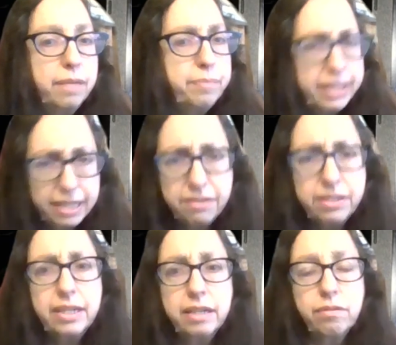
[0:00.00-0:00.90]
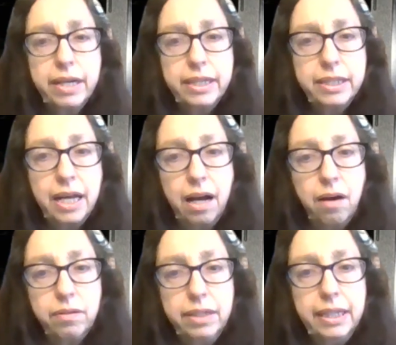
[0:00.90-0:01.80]
But isn't it great
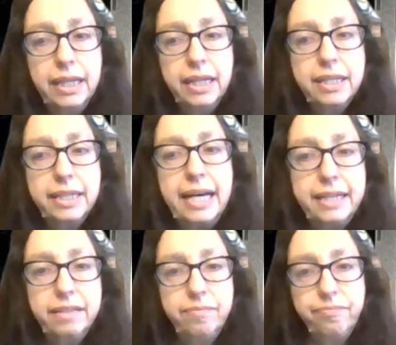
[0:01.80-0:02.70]
now that